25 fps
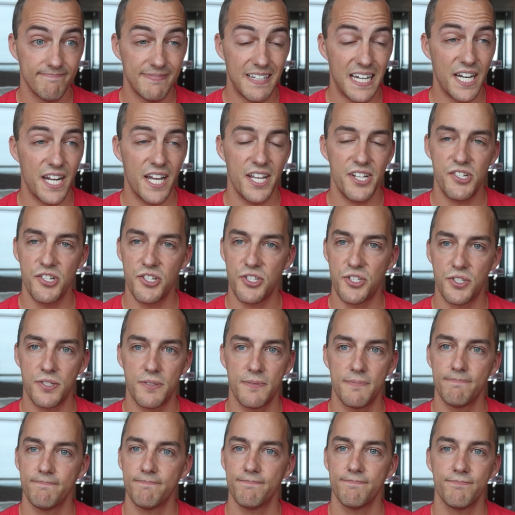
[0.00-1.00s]
And I just
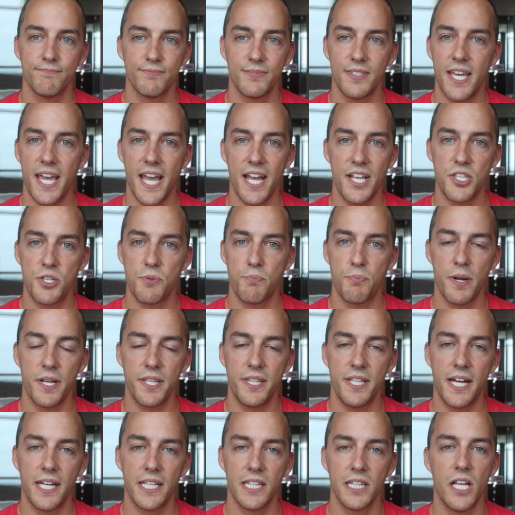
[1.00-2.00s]
can't
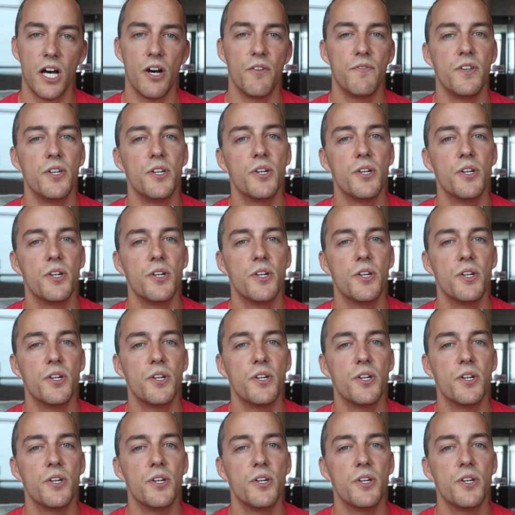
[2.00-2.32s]
spread that love.